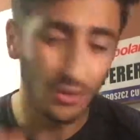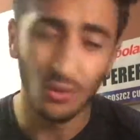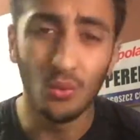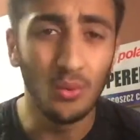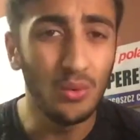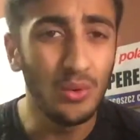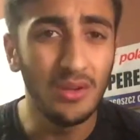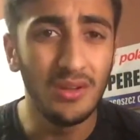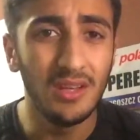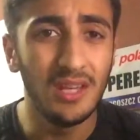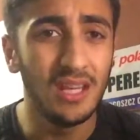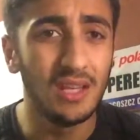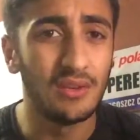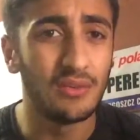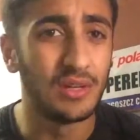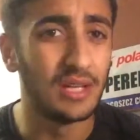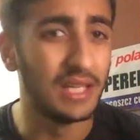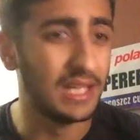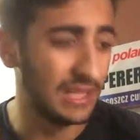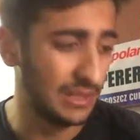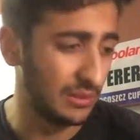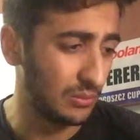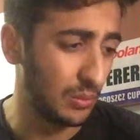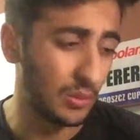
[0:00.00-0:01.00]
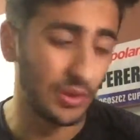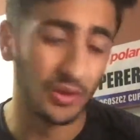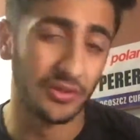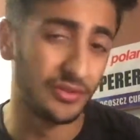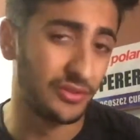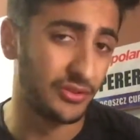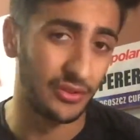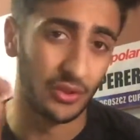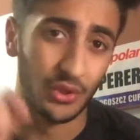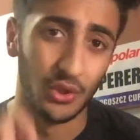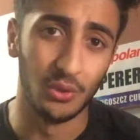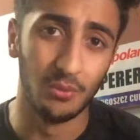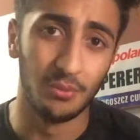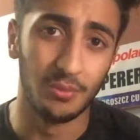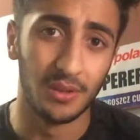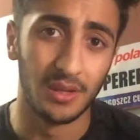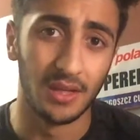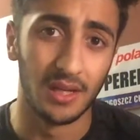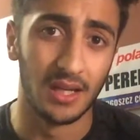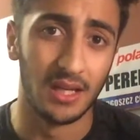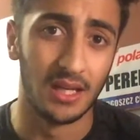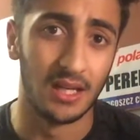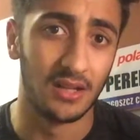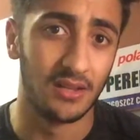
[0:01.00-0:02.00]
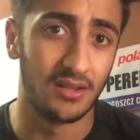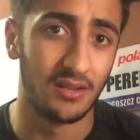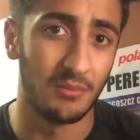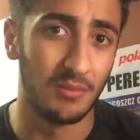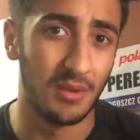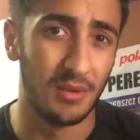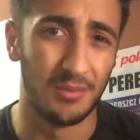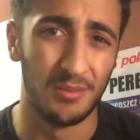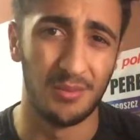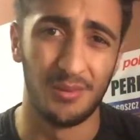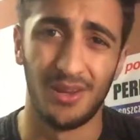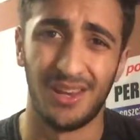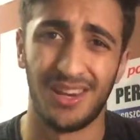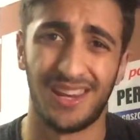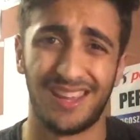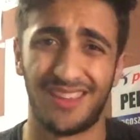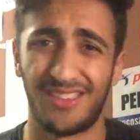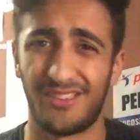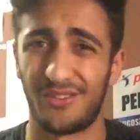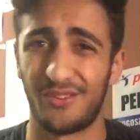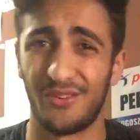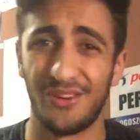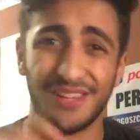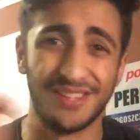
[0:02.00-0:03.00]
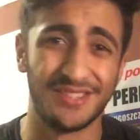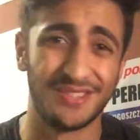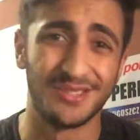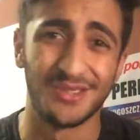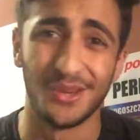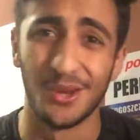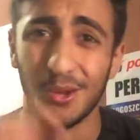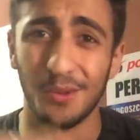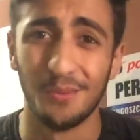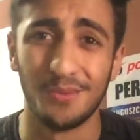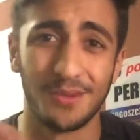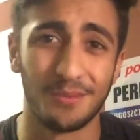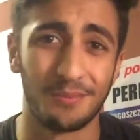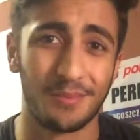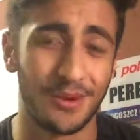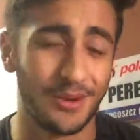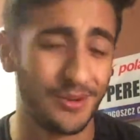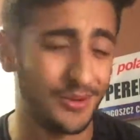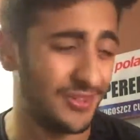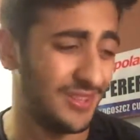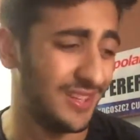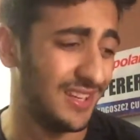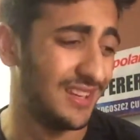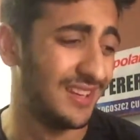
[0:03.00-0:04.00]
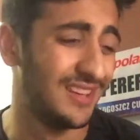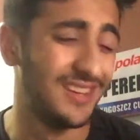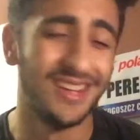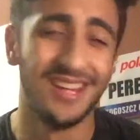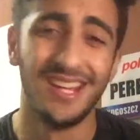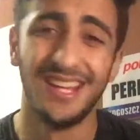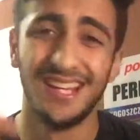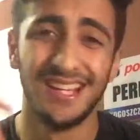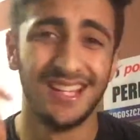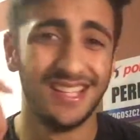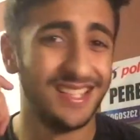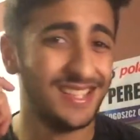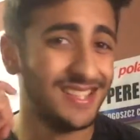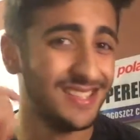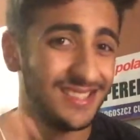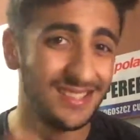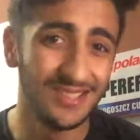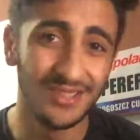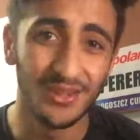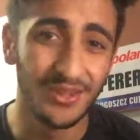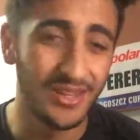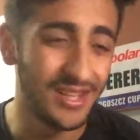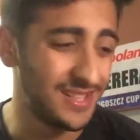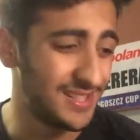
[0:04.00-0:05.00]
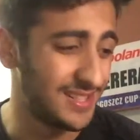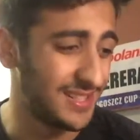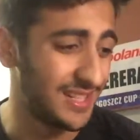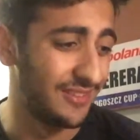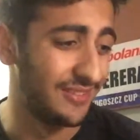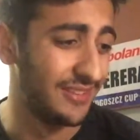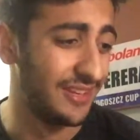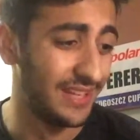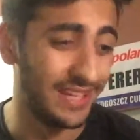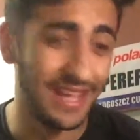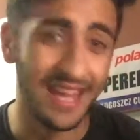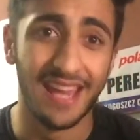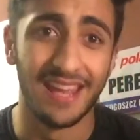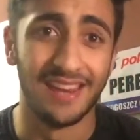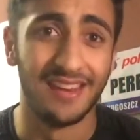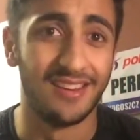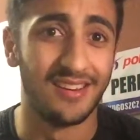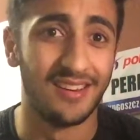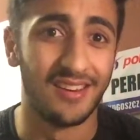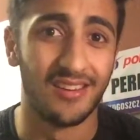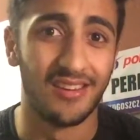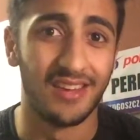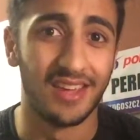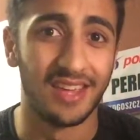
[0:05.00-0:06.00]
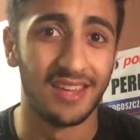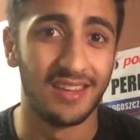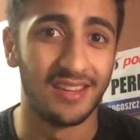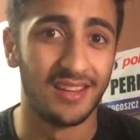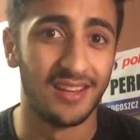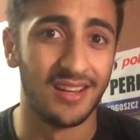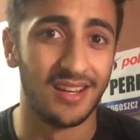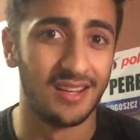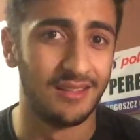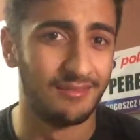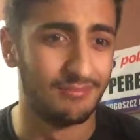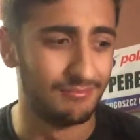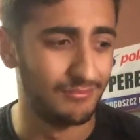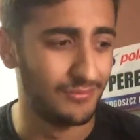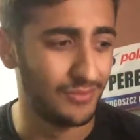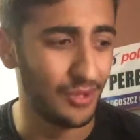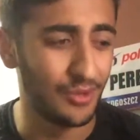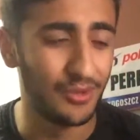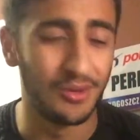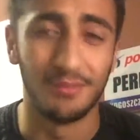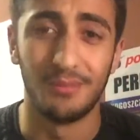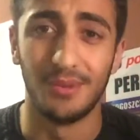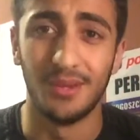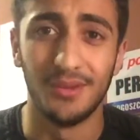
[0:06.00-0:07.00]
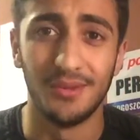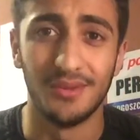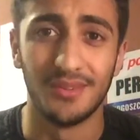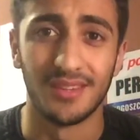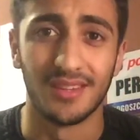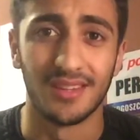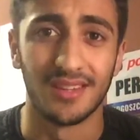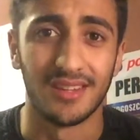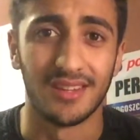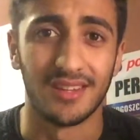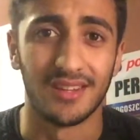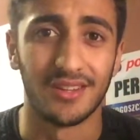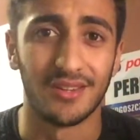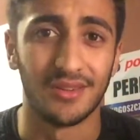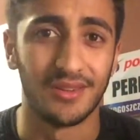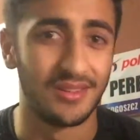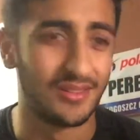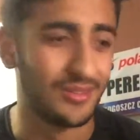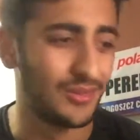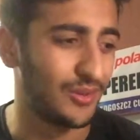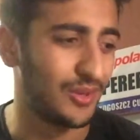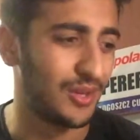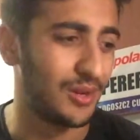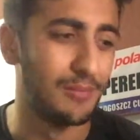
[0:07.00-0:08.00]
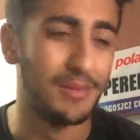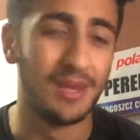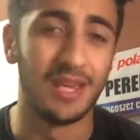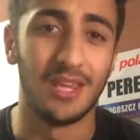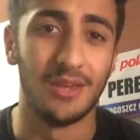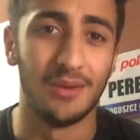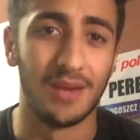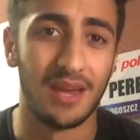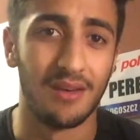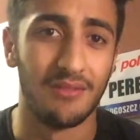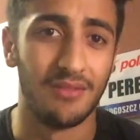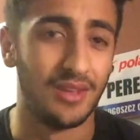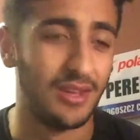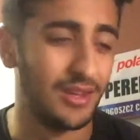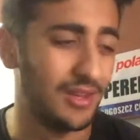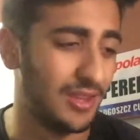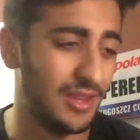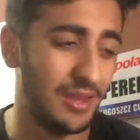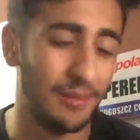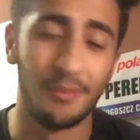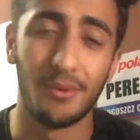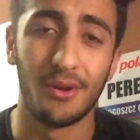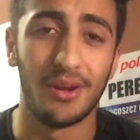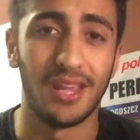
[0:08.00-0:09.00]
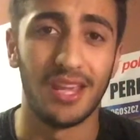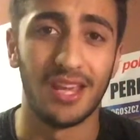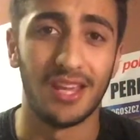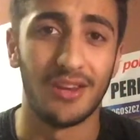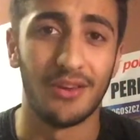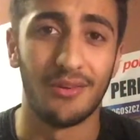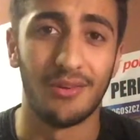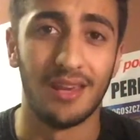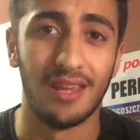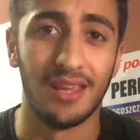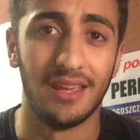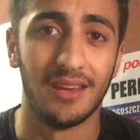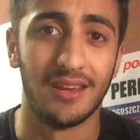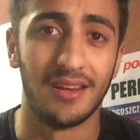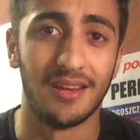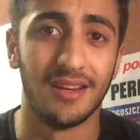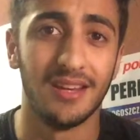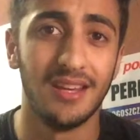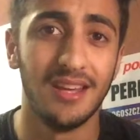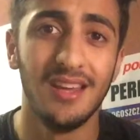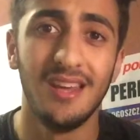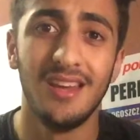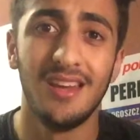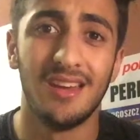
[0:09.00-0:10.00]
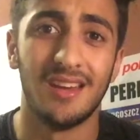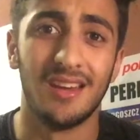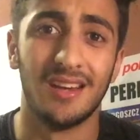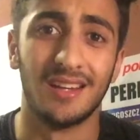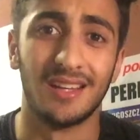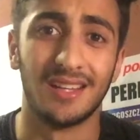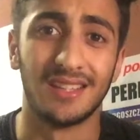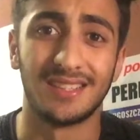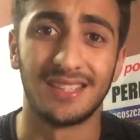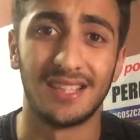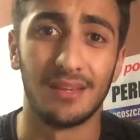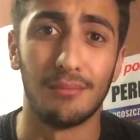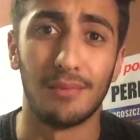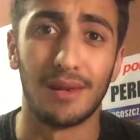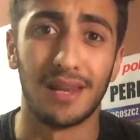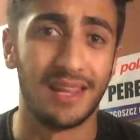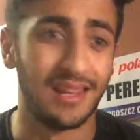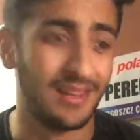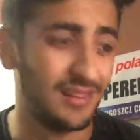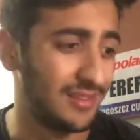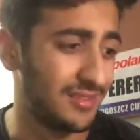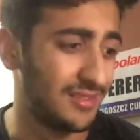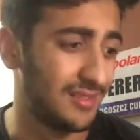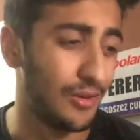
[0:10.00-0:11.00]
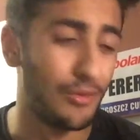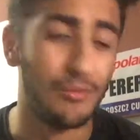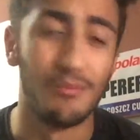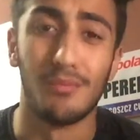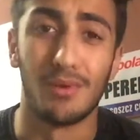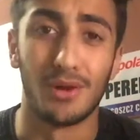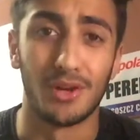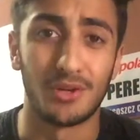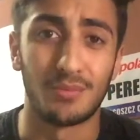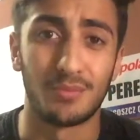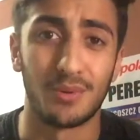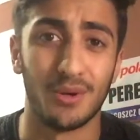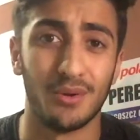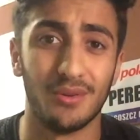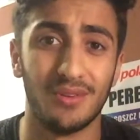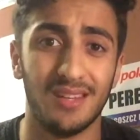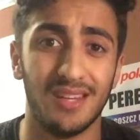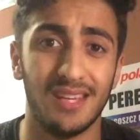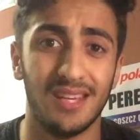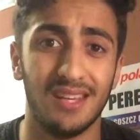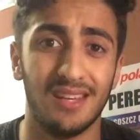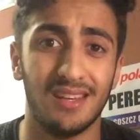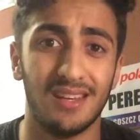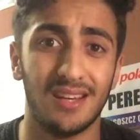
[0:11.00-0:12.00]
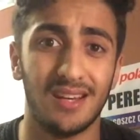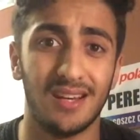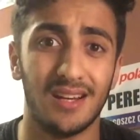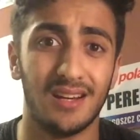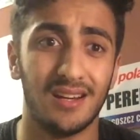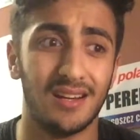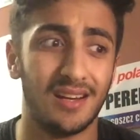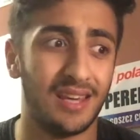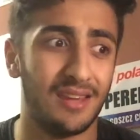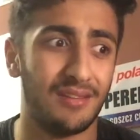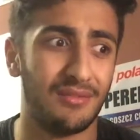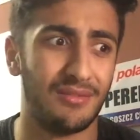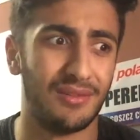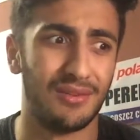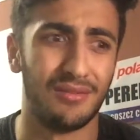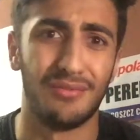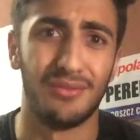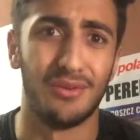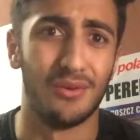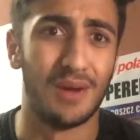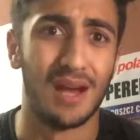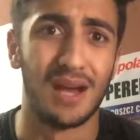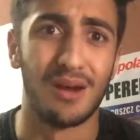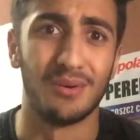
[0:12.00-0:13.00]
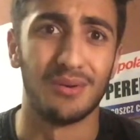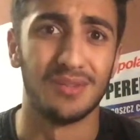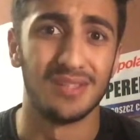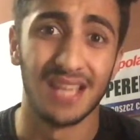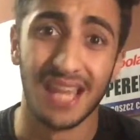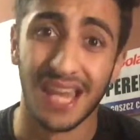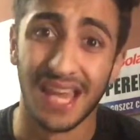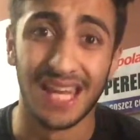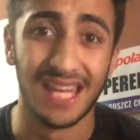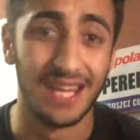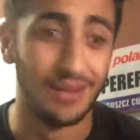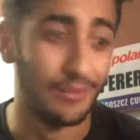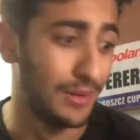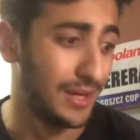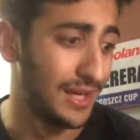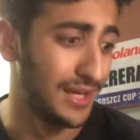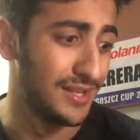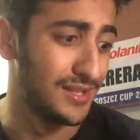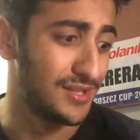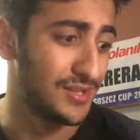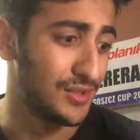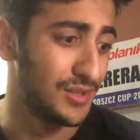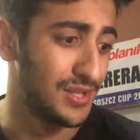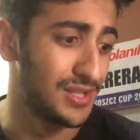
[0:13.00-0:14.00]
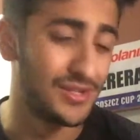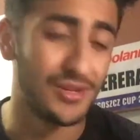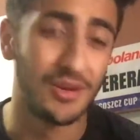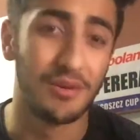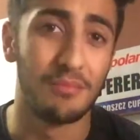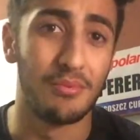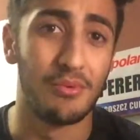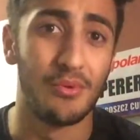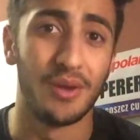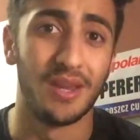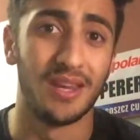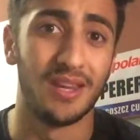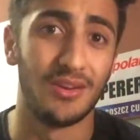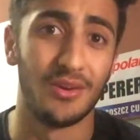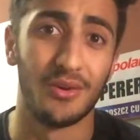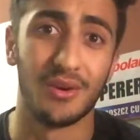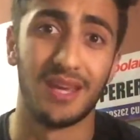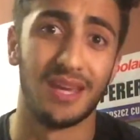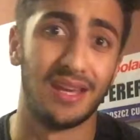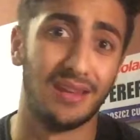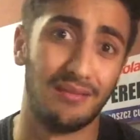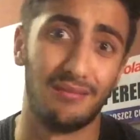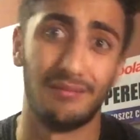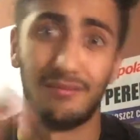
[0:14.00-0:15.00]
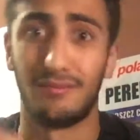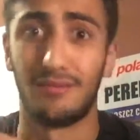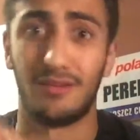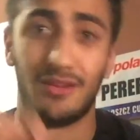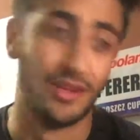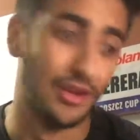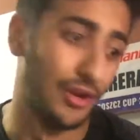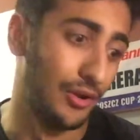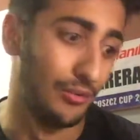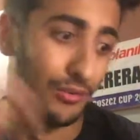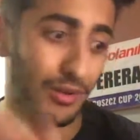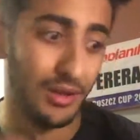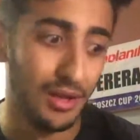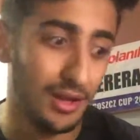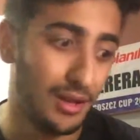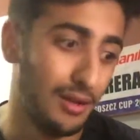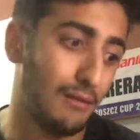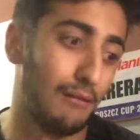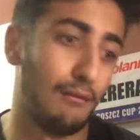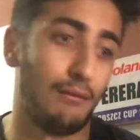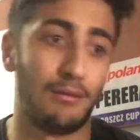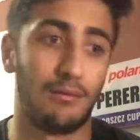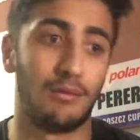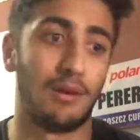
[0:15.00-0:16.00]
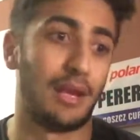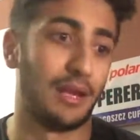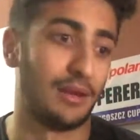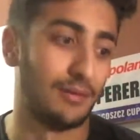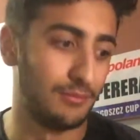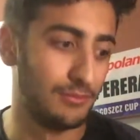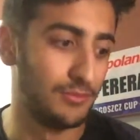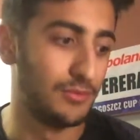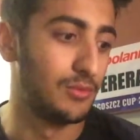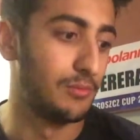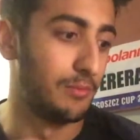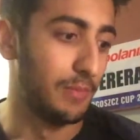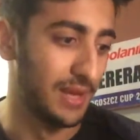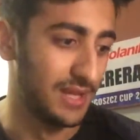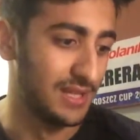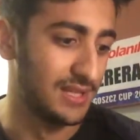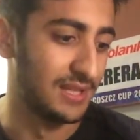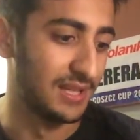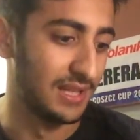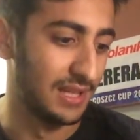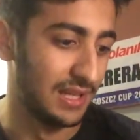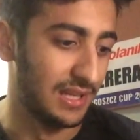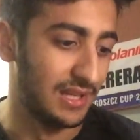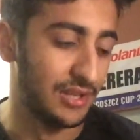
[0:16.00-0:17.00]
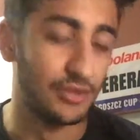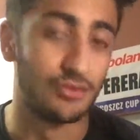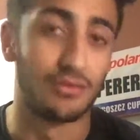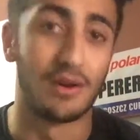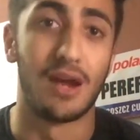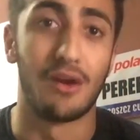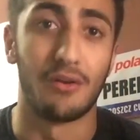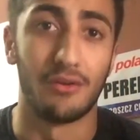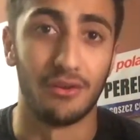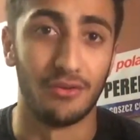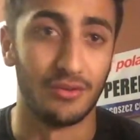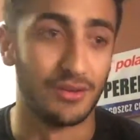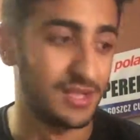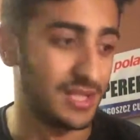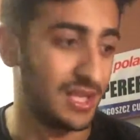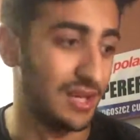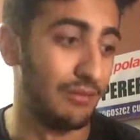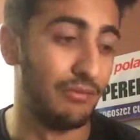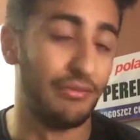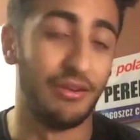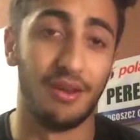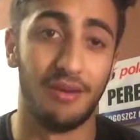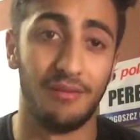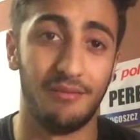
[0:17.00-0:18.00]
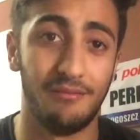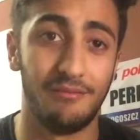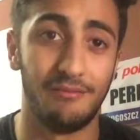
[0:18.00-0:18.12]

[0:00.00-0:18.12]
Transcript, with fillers: All you need really is one scoop. Uh, some people put in like three scoops of protein it's not necessary again like um, don't abuse it you know it's not going to make you heavier your body can only uh, uh, assimilate so much protein uh, every few hours anyway so there's no point going and you know like basically drowning yourself in